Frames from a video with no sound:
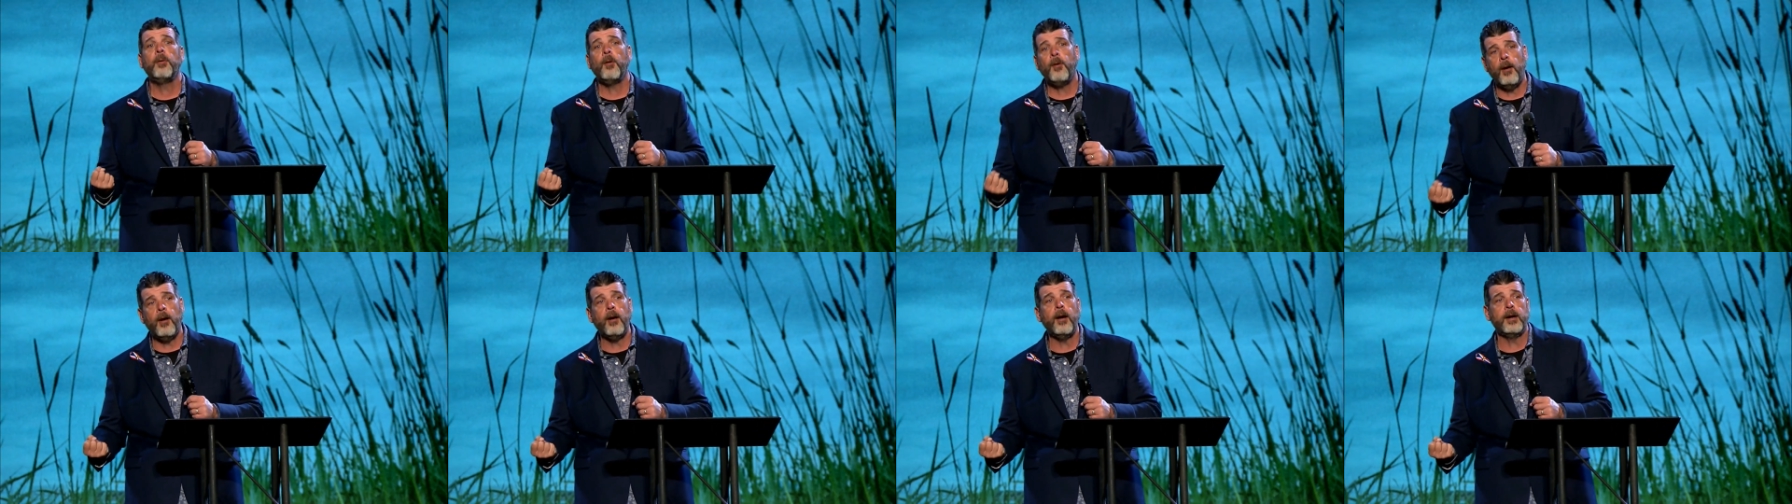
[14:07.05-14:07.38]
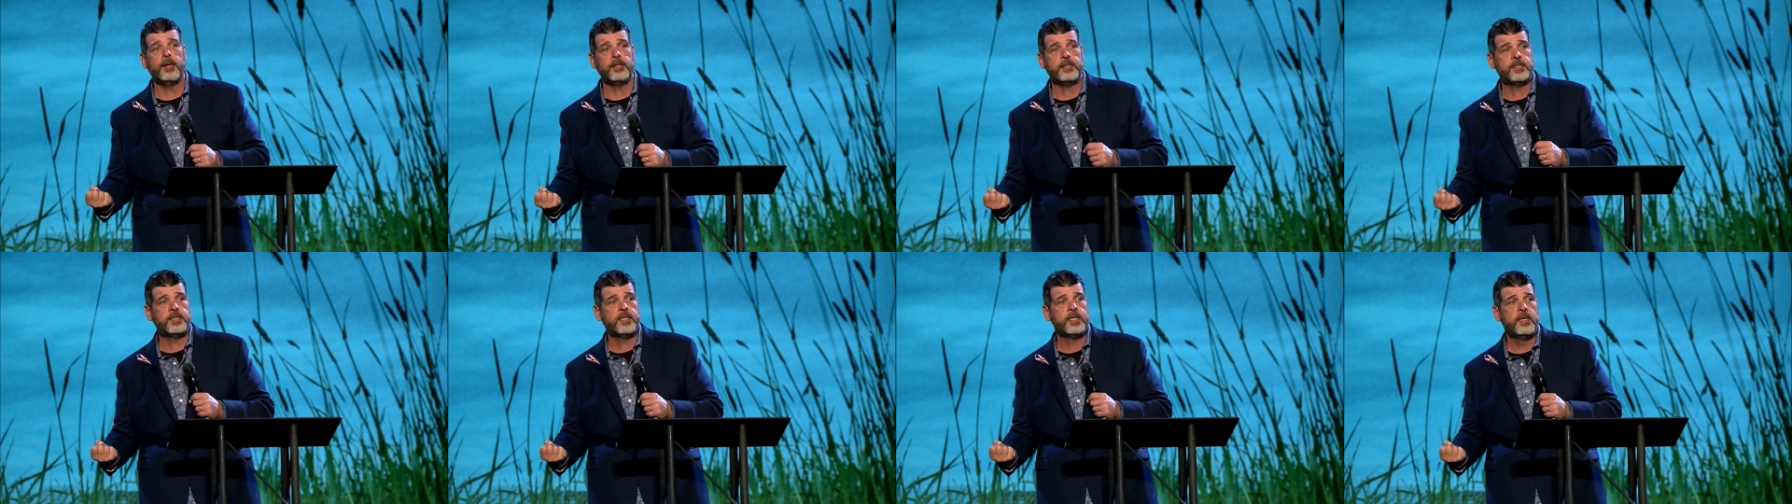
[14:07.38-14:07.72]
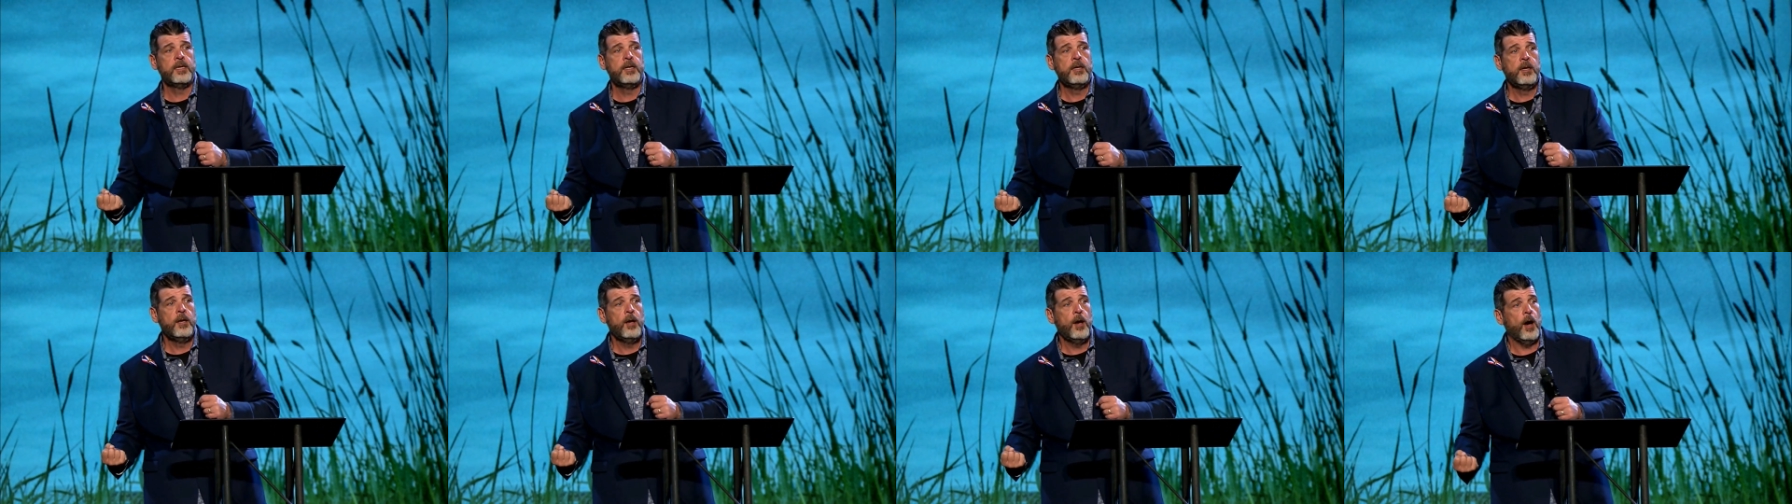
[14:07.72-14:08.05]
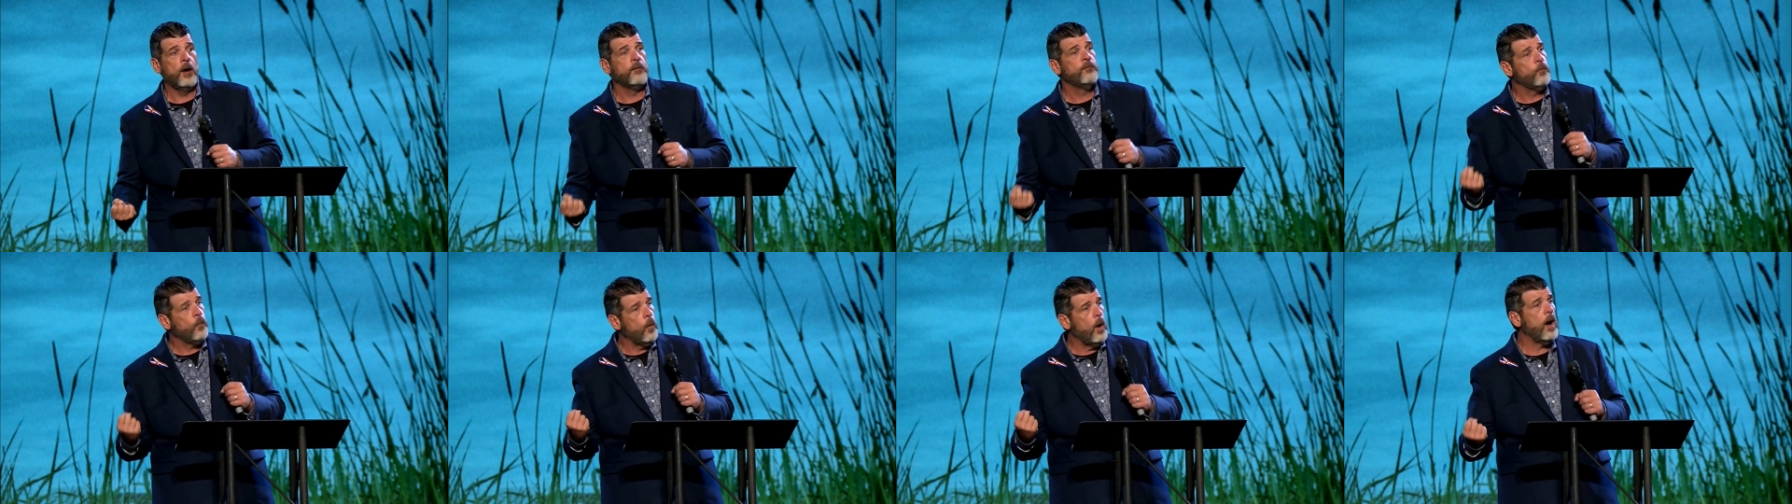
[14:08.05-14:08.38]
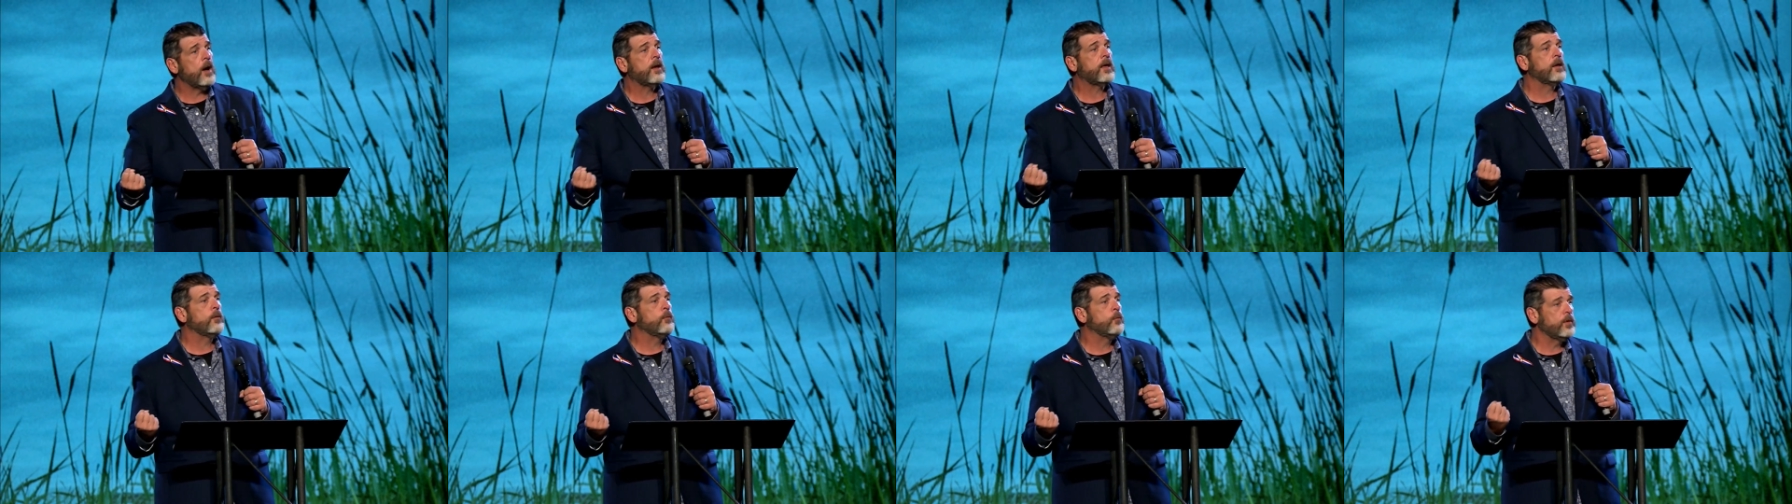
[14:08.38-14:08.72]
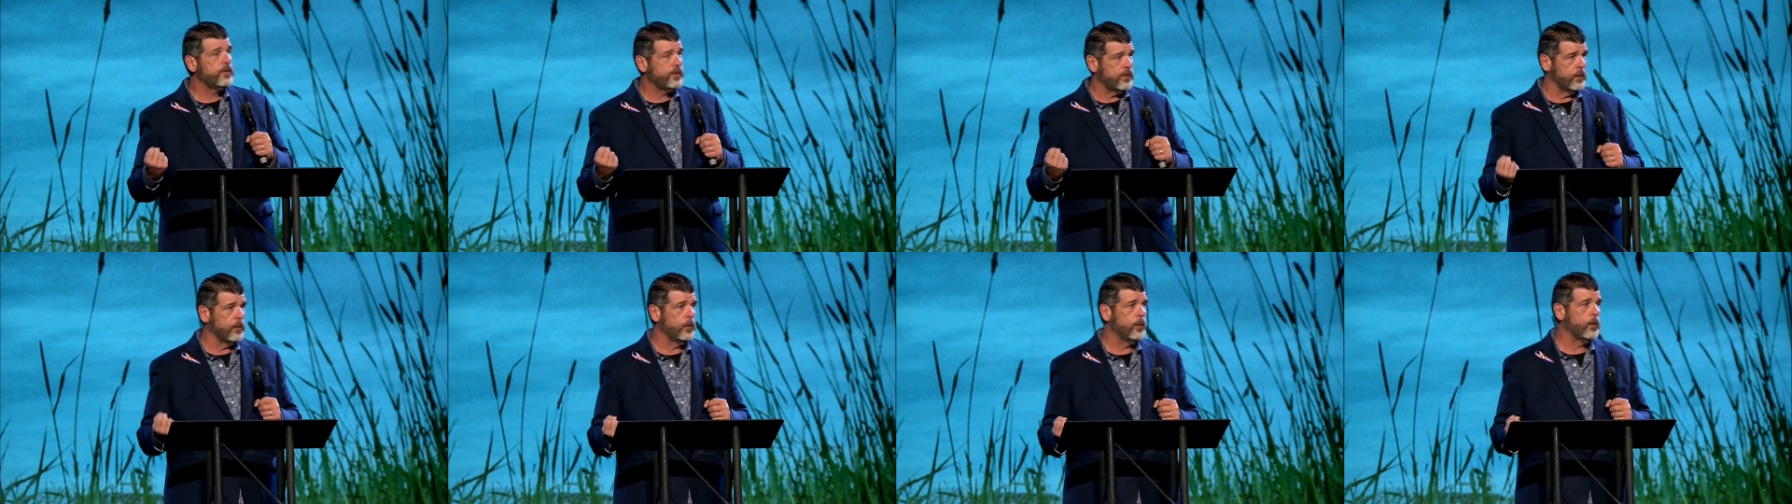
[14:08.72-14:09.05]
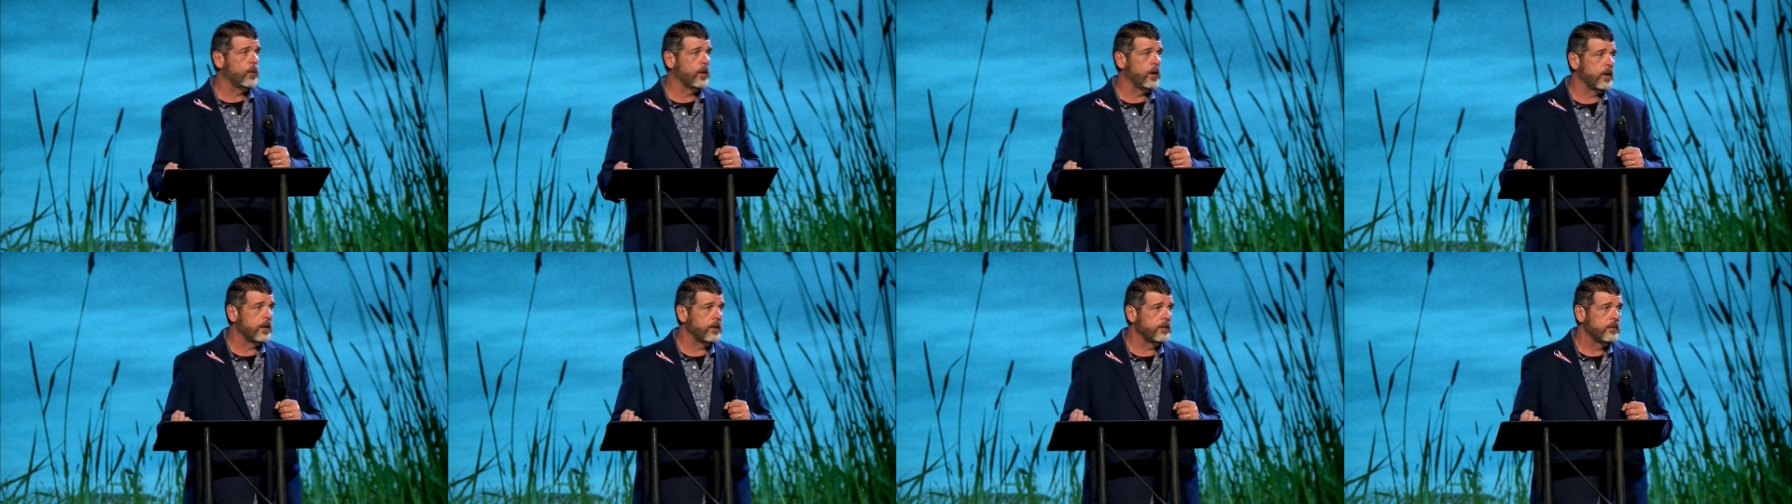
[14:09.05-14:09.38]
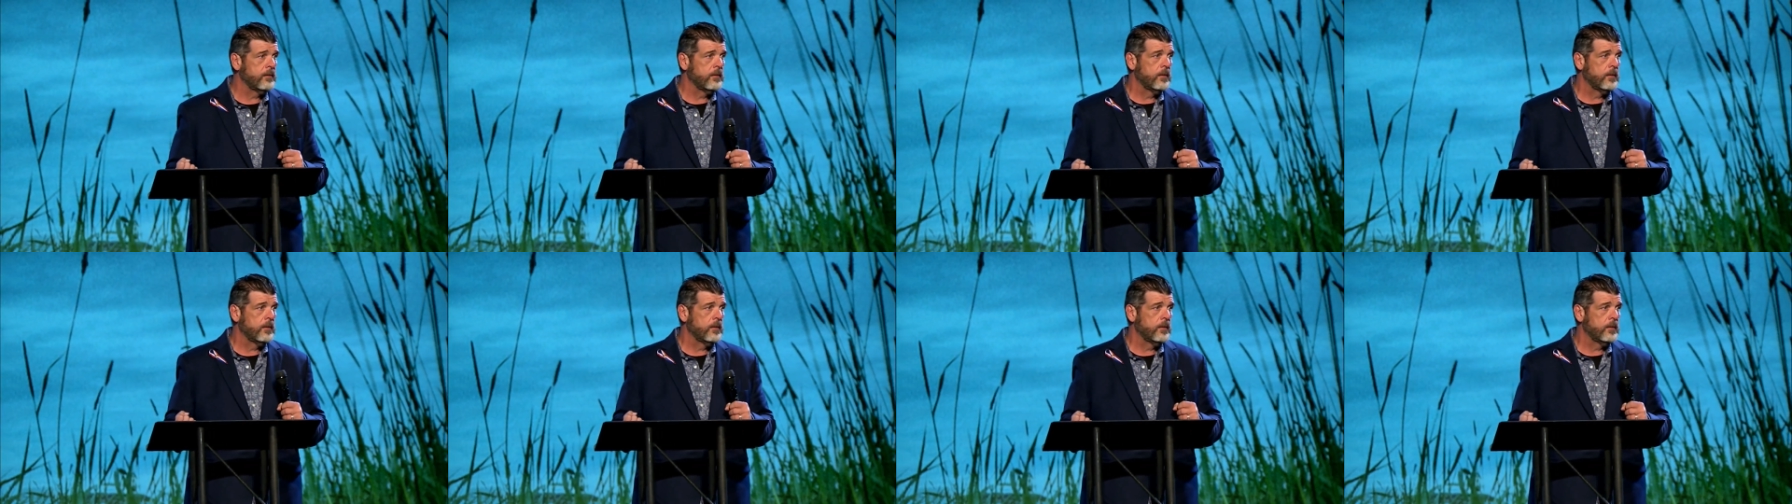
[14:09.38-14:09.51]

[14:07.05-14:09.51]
part of walking with the Lord.